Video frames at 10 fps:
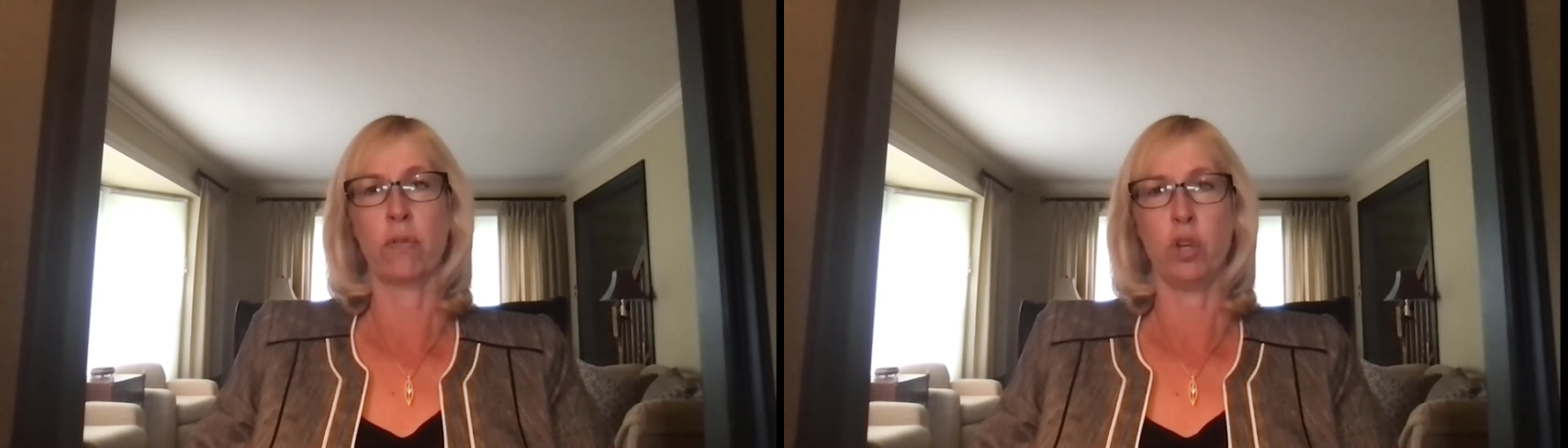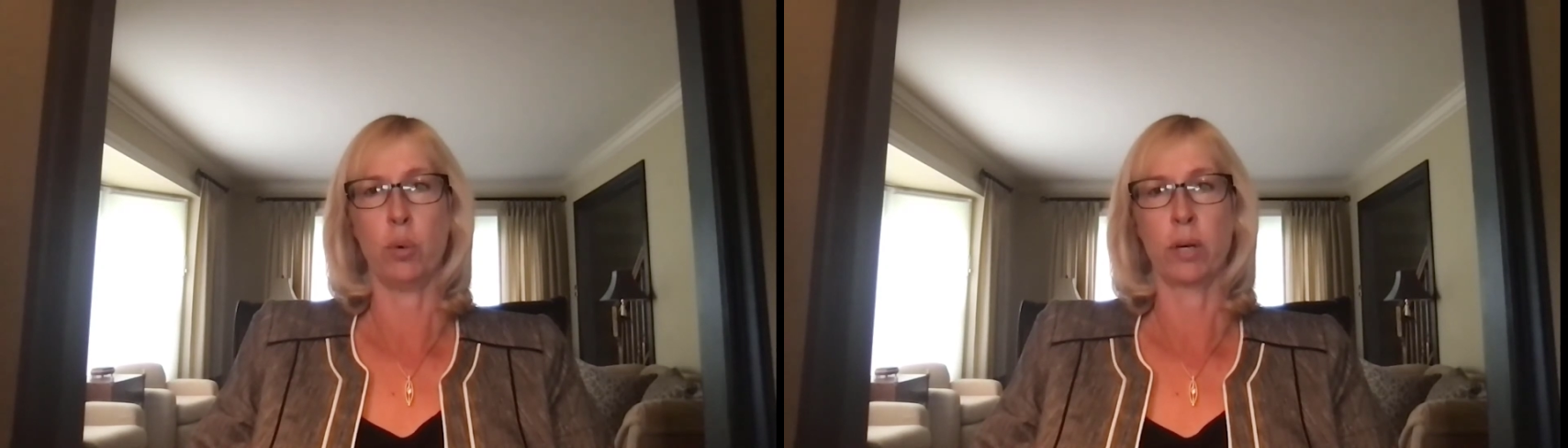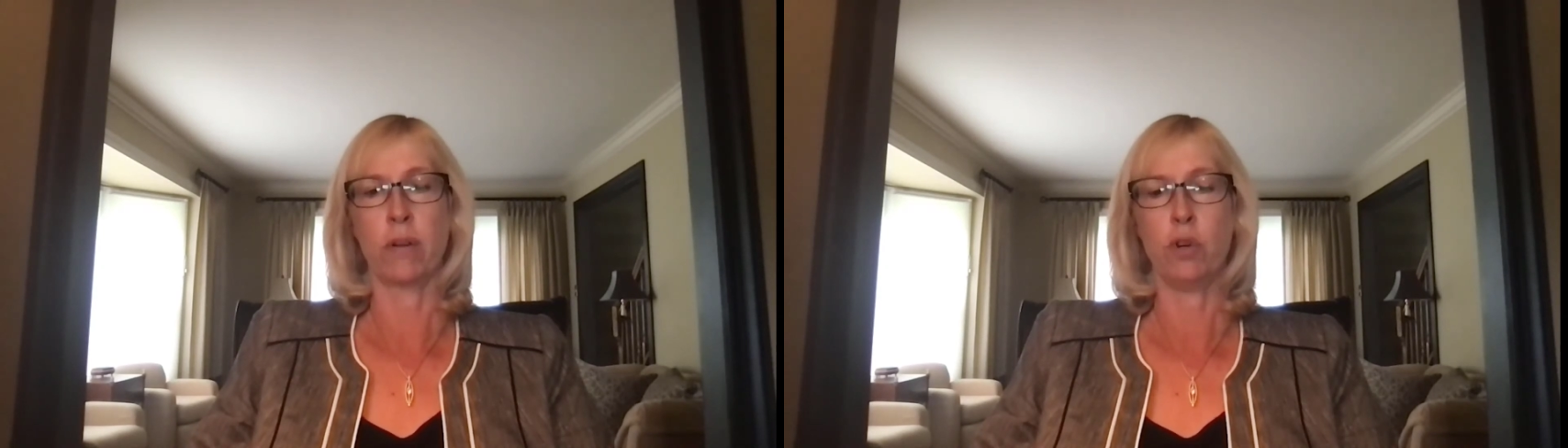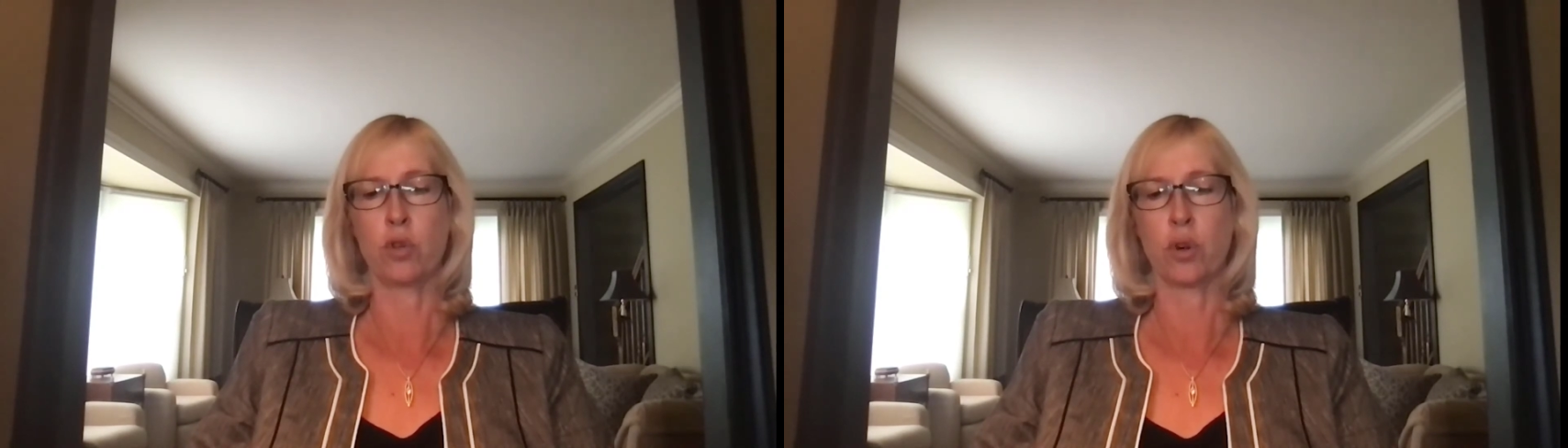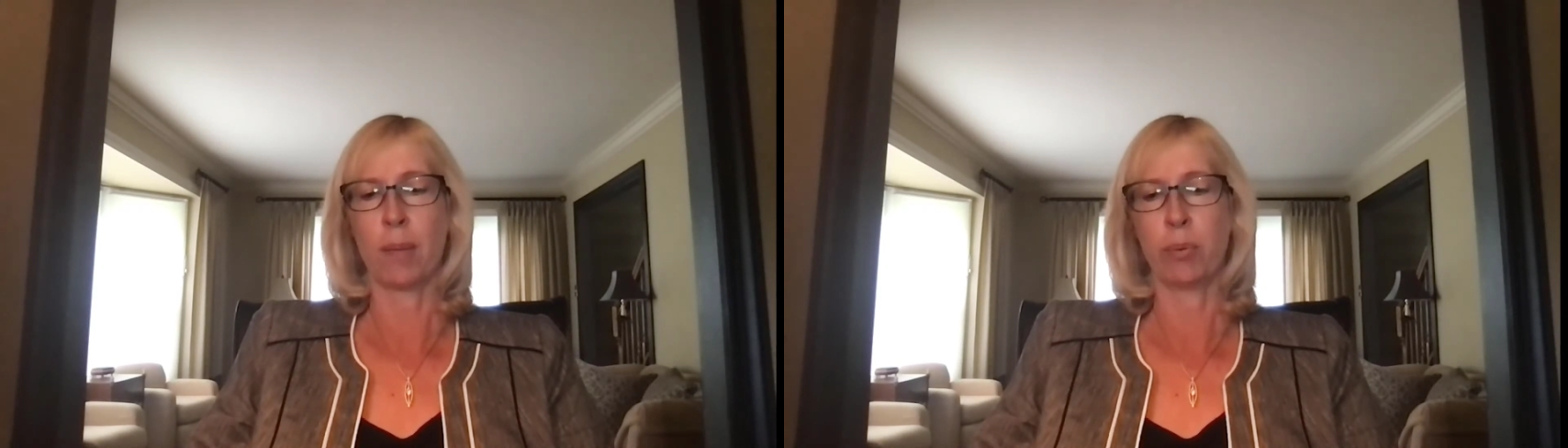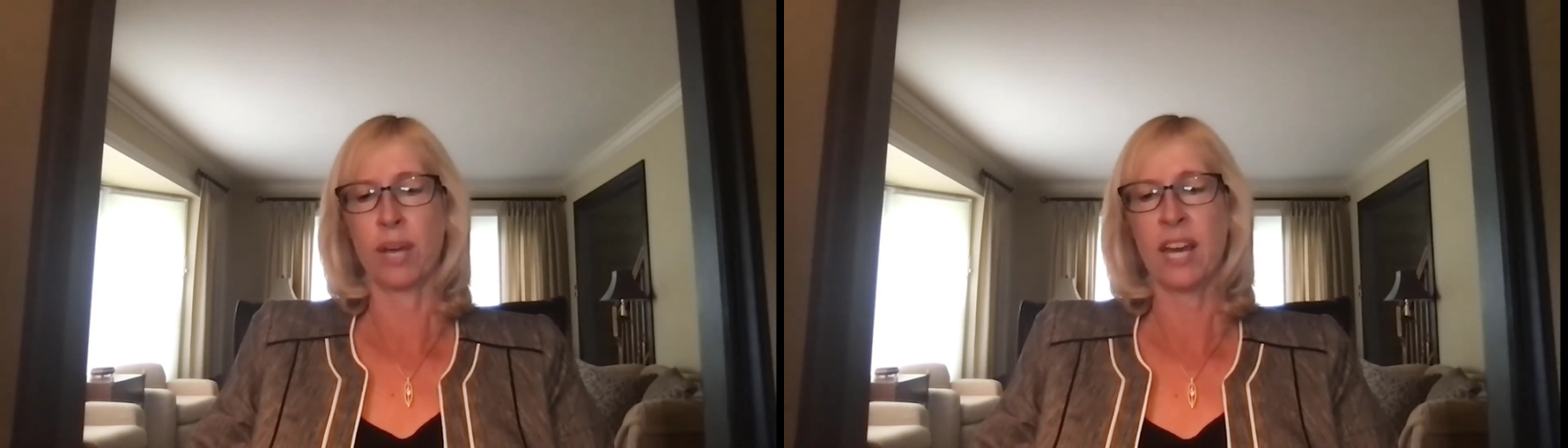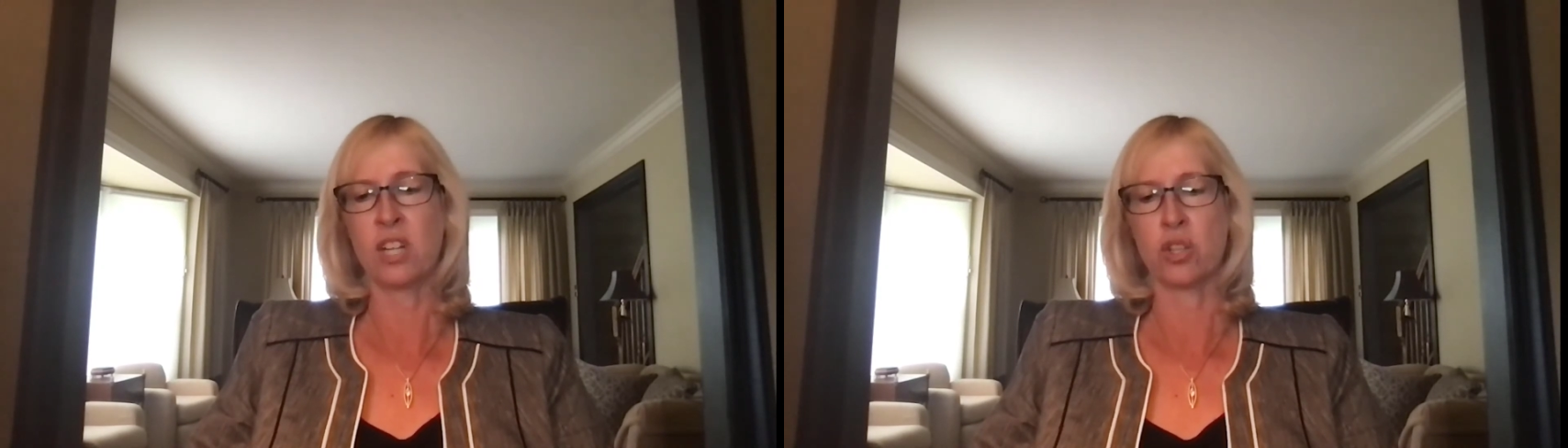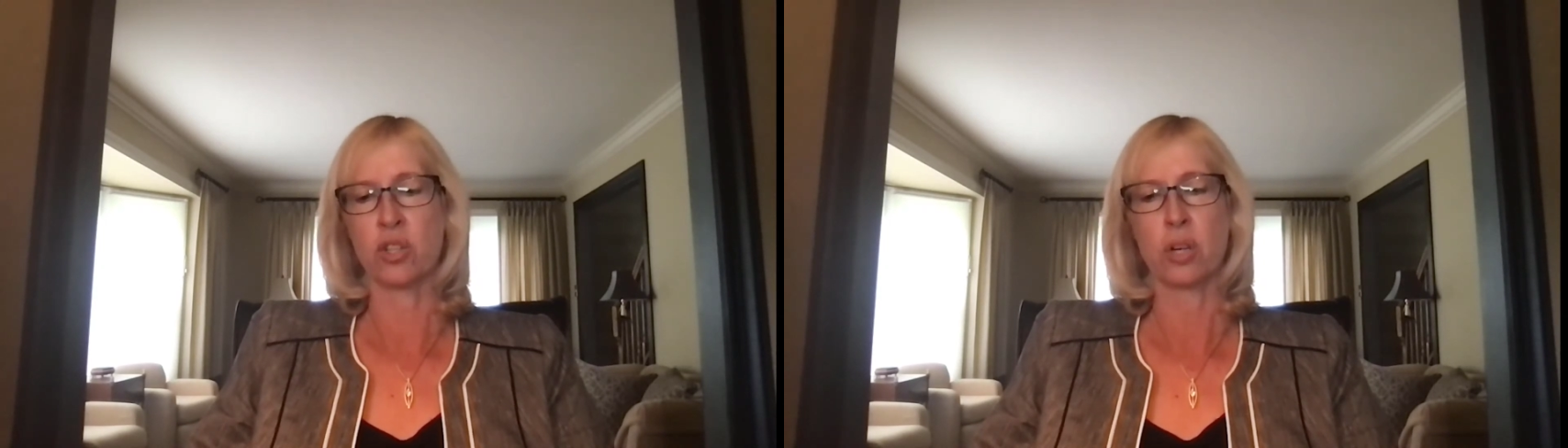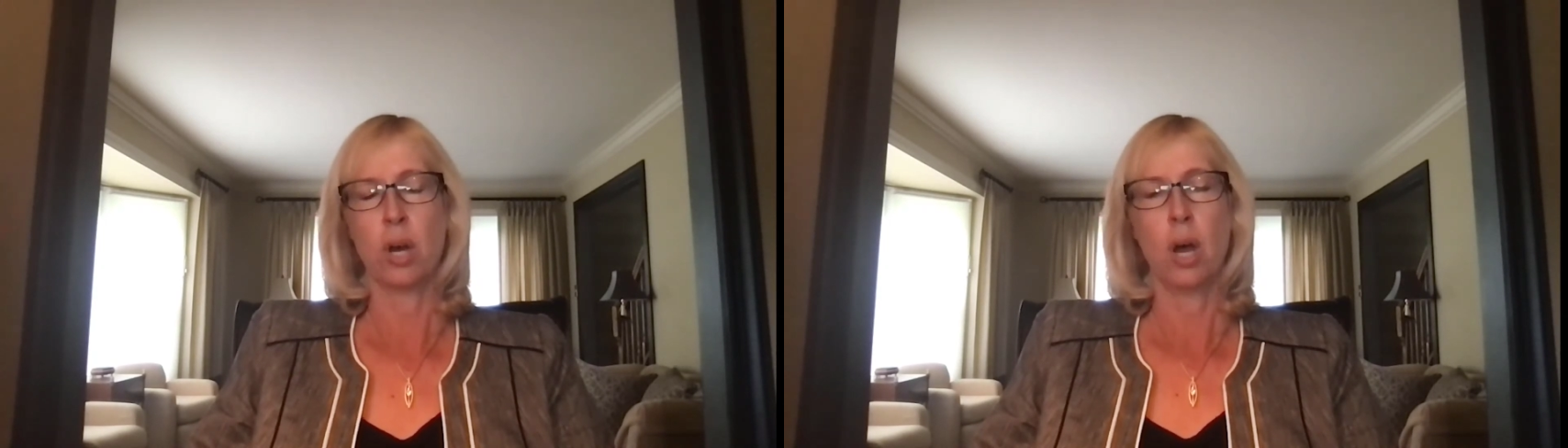reviewing future applications.